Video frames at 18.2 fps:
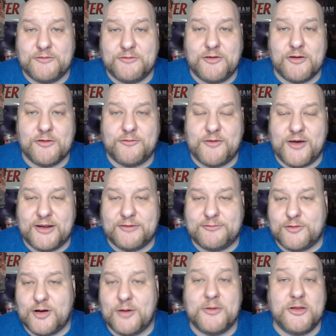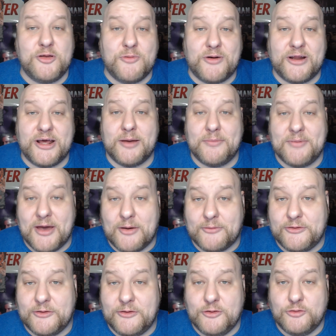If you're a fan of From and you want to help me
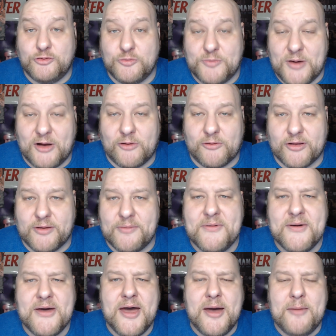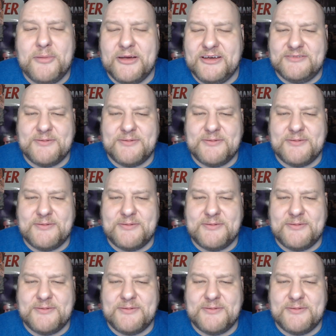out with the YouTube algorithm, please